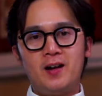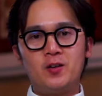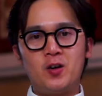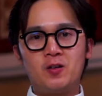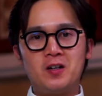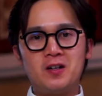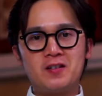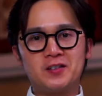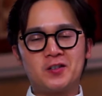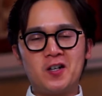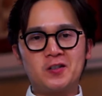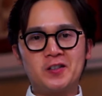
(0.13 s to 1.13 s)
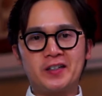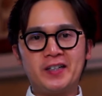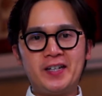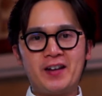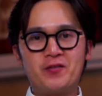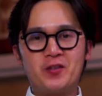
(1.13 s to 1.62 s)
Hello everyone, this is Doctor
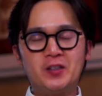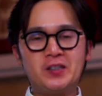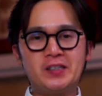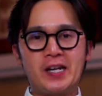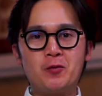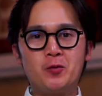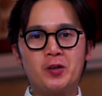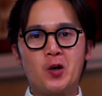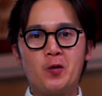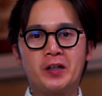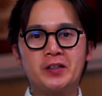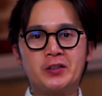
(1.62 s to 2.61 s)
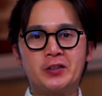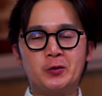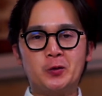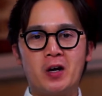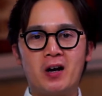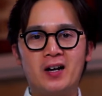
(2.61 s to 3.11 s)
E, and for today we're going
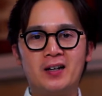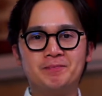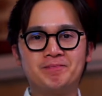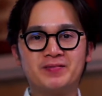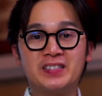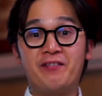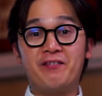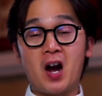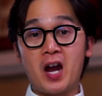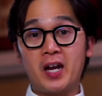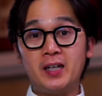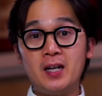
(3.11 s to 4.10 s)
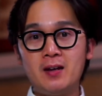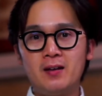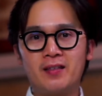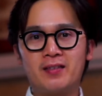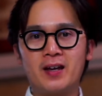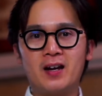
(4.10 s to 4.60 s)
to uh, define
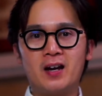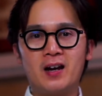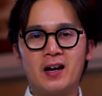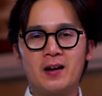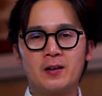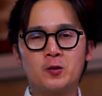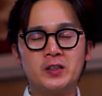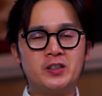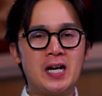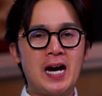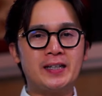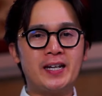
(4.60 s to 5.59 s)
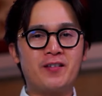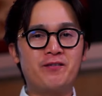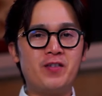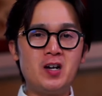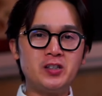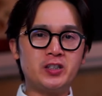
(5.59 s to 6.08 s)
the quadratic
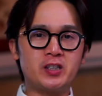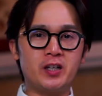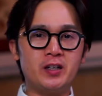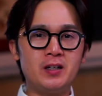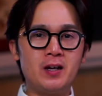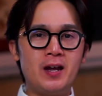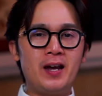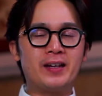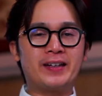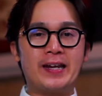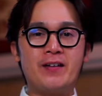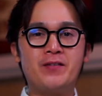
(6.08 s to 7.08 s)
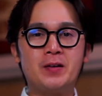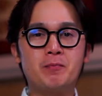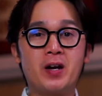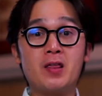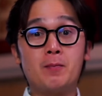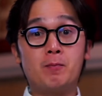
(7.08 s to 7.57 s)
function given
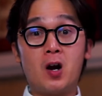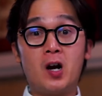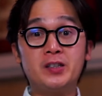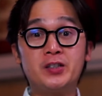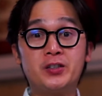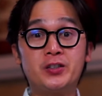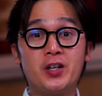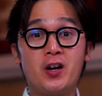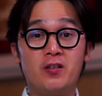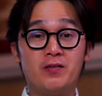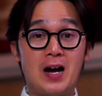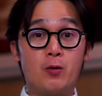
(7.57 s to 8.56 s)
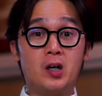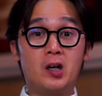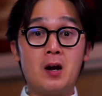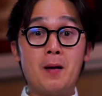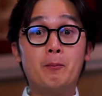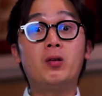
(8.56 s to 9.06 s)
by the parts of
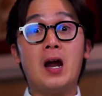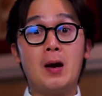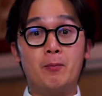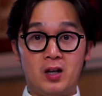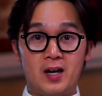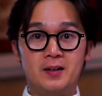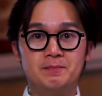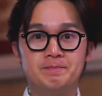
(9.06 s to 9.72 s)
our parabola.